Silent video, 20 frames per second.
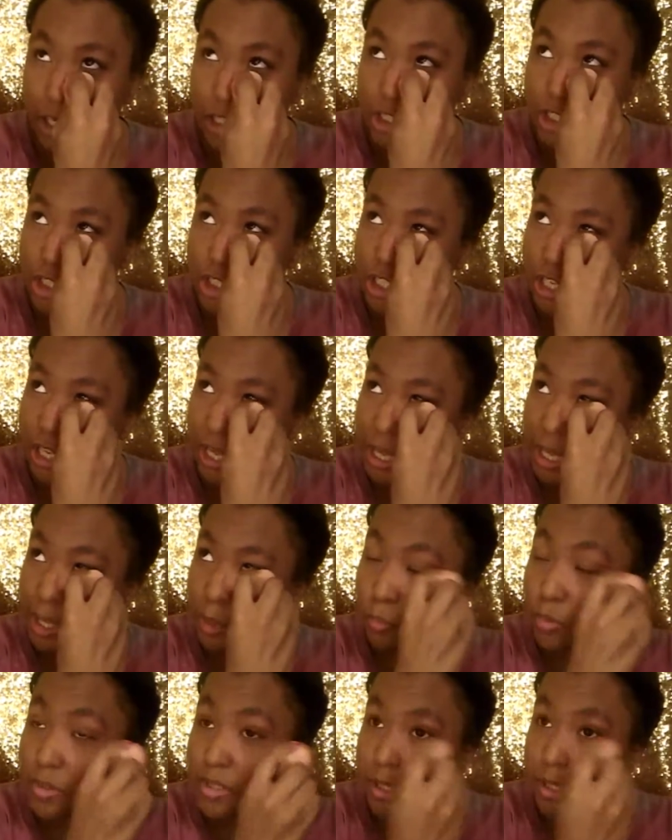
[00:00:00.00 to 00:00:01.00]

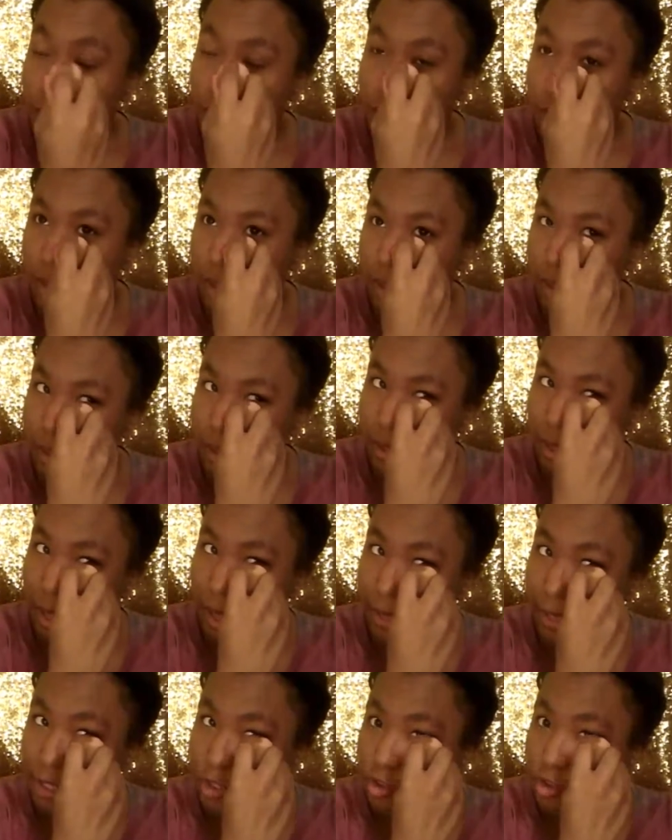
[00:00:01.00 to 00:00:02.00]
she was literally
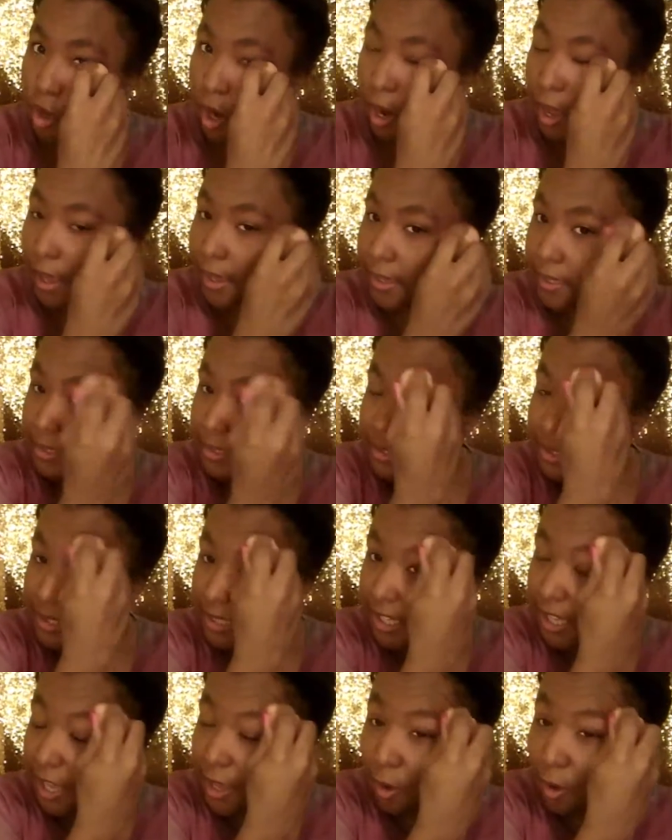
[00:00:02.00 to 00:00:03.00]
like trying to
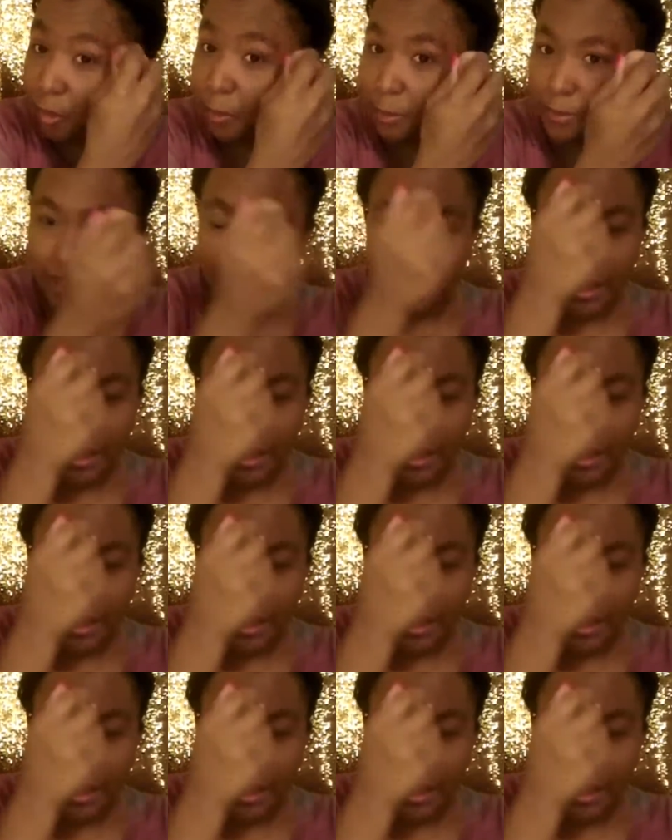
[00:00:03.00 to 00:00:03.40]
kill me.